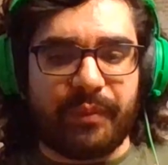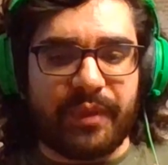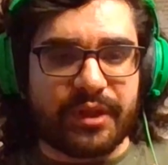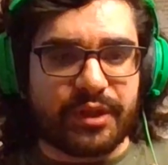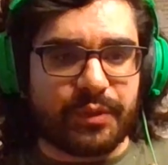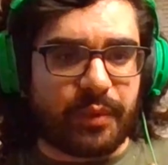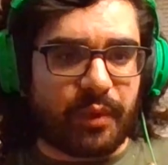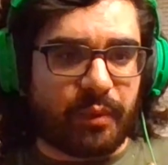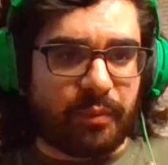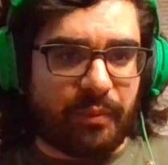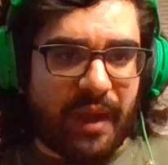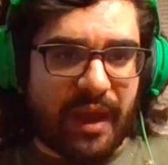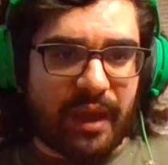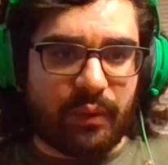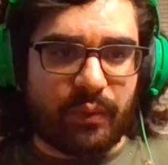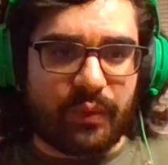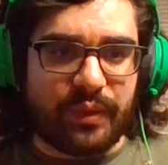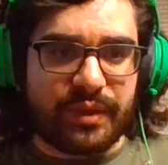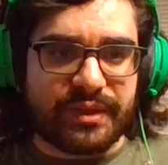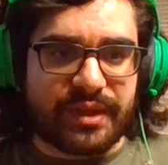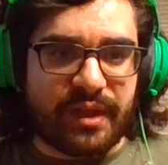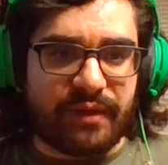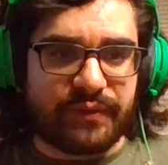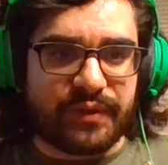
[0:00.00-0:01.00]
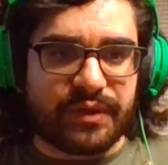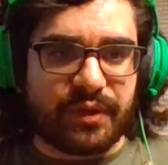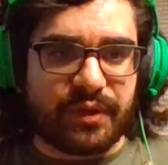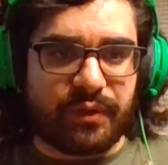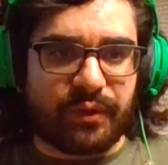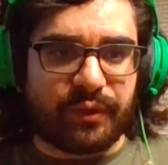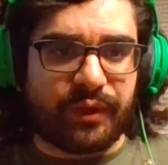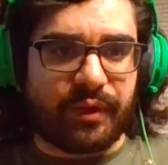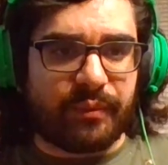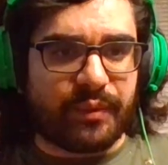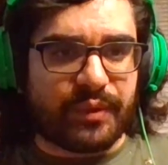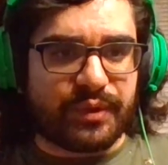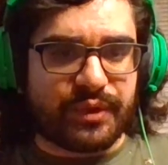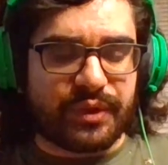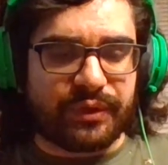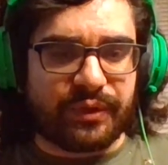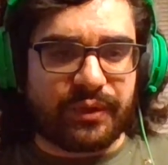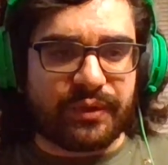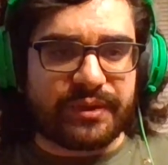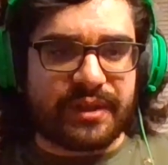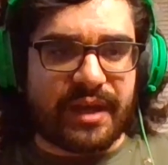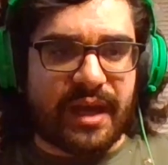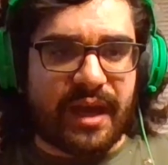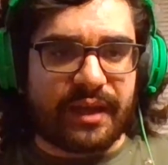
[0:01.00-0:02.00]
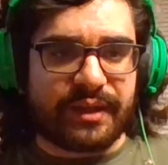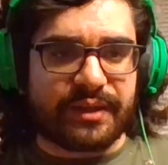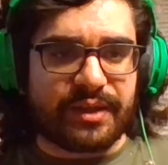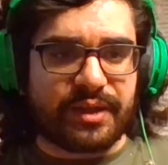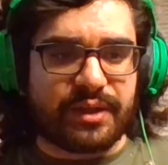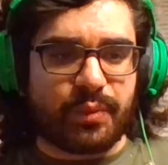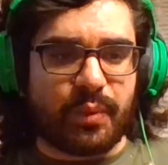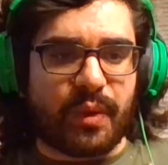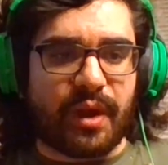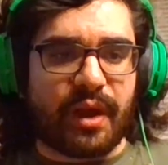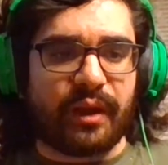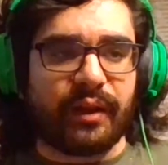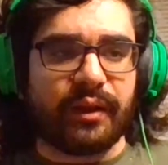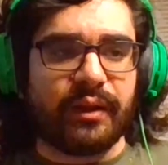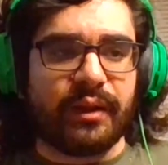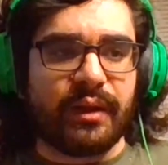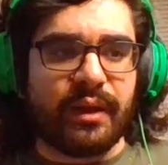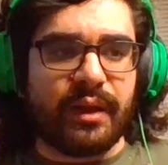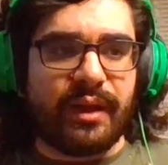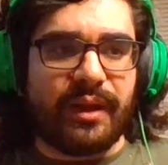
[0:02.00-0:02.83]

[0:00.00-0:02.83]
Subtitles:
Pittsburgh Penguins have serial numbers on their tags as well.